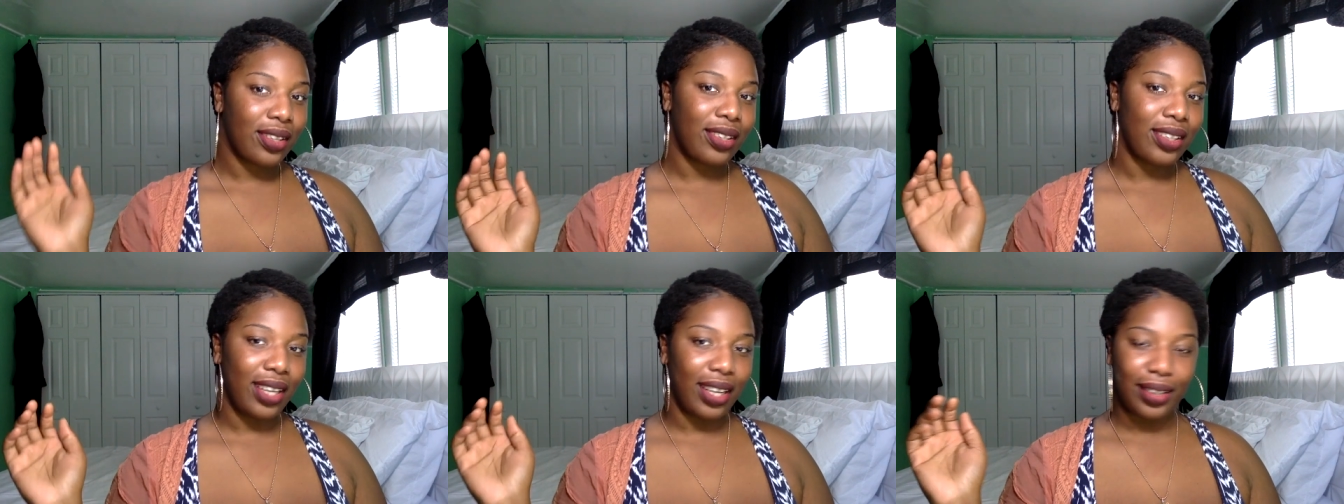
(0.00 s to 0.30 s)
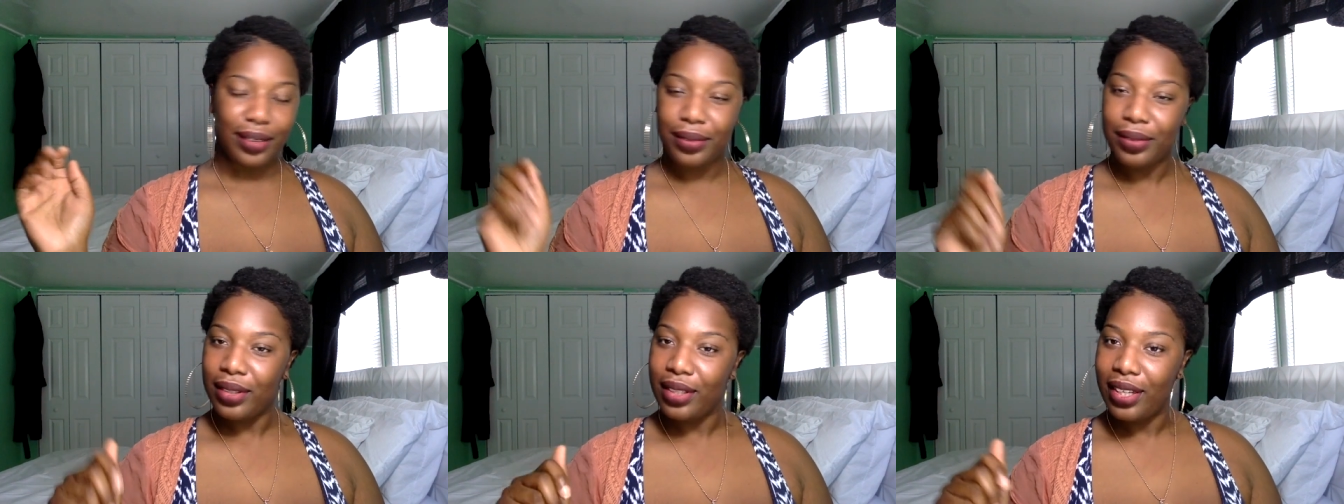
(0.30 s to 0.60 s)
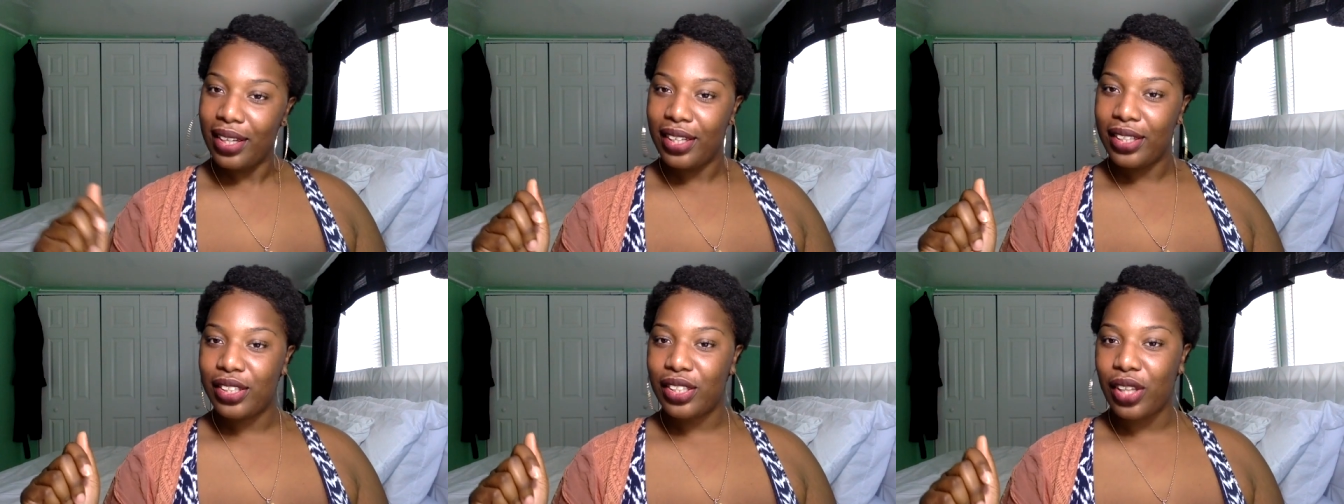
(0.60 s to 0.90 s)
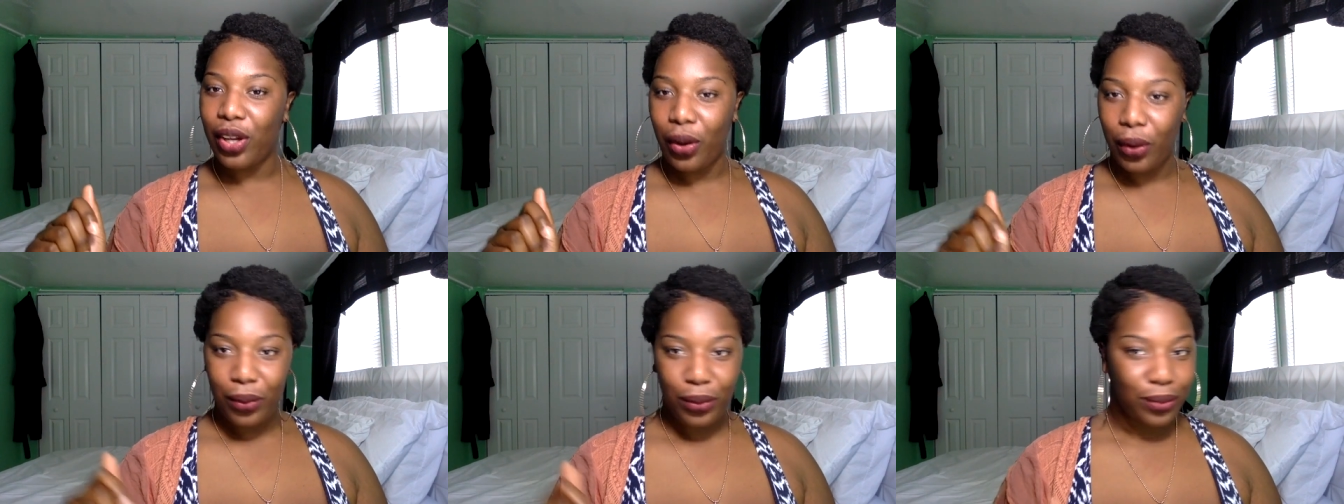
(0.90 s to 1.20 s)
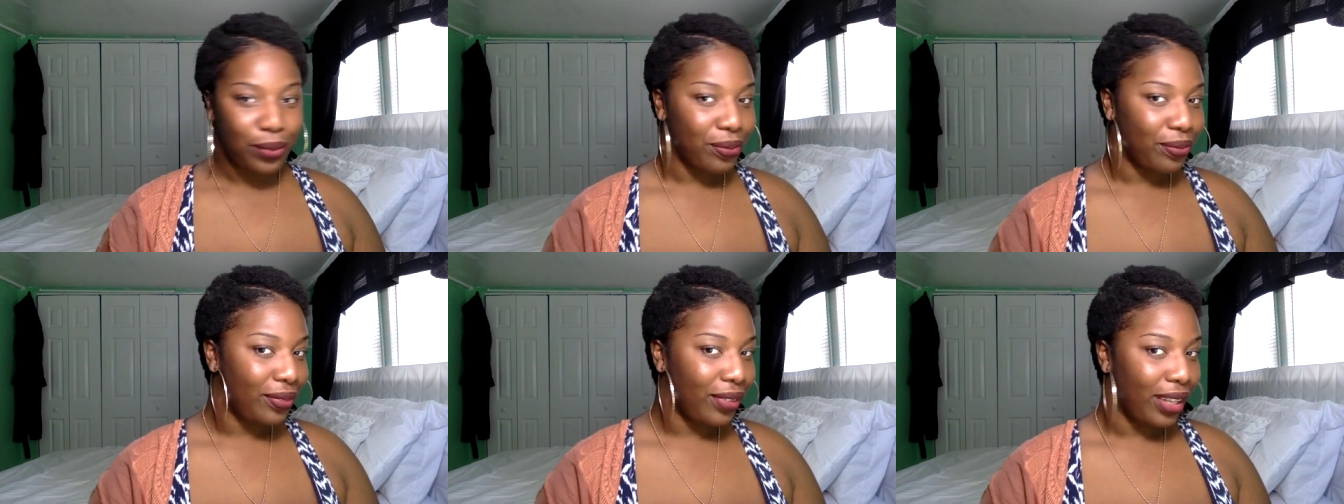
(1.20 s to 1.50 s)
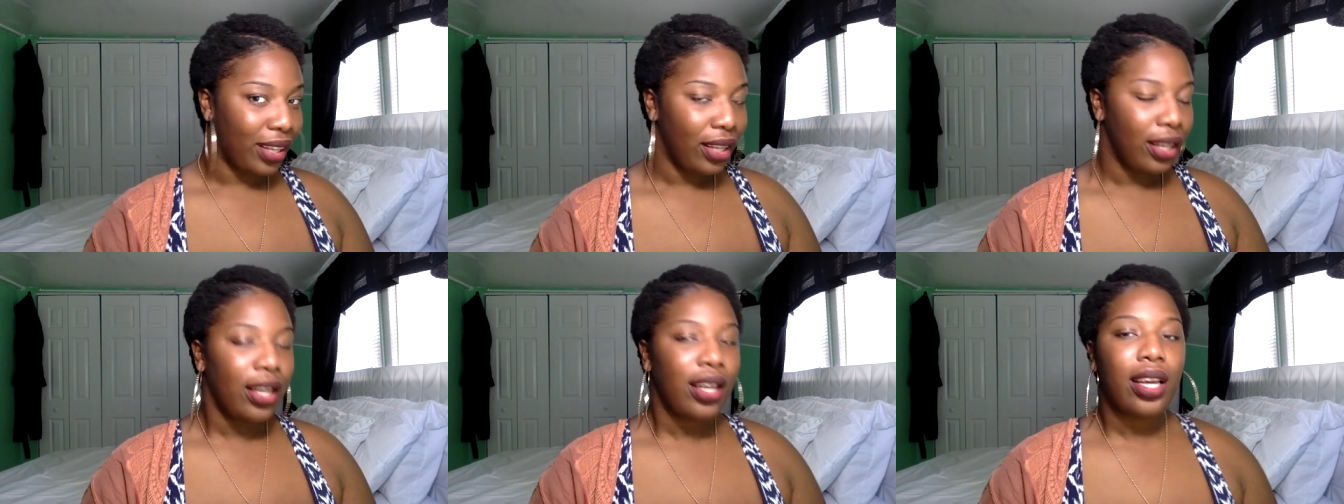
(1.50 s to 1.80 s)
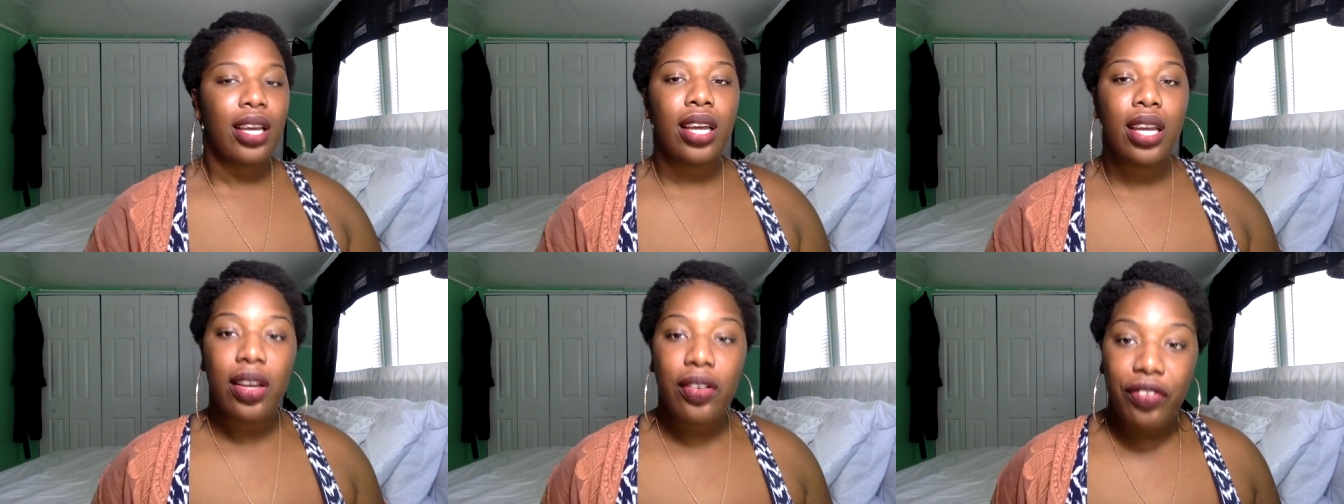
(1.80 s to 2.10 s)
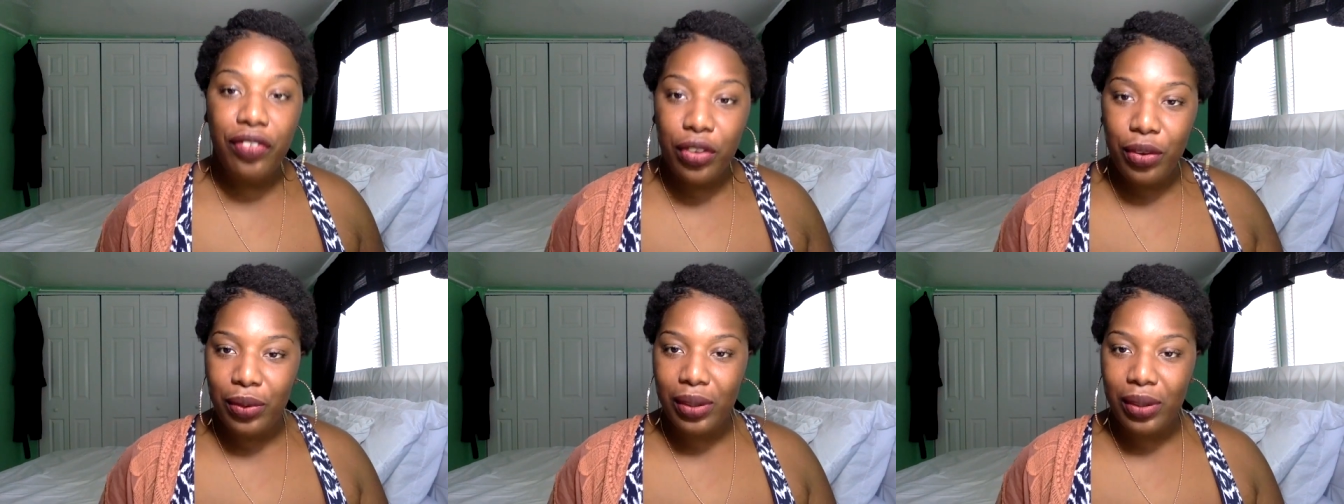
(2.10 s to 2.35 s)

Yeah. So if you